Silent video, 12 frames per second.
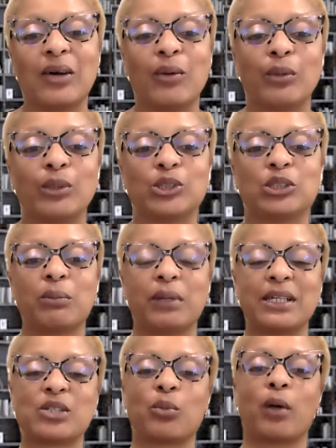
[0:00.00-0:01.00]
which took
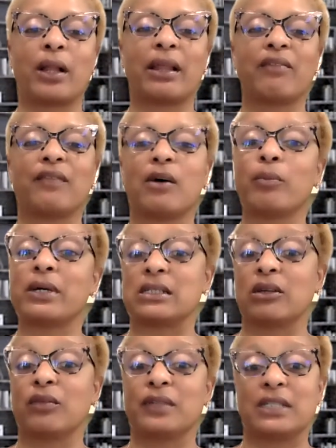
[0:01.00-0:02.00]
place while I found
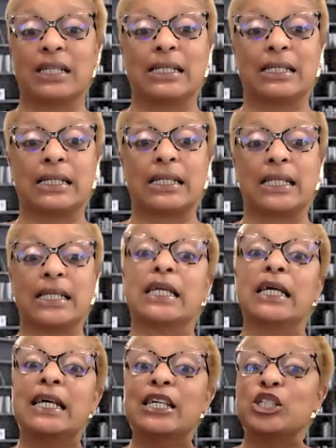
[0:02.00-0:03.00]
myself attending the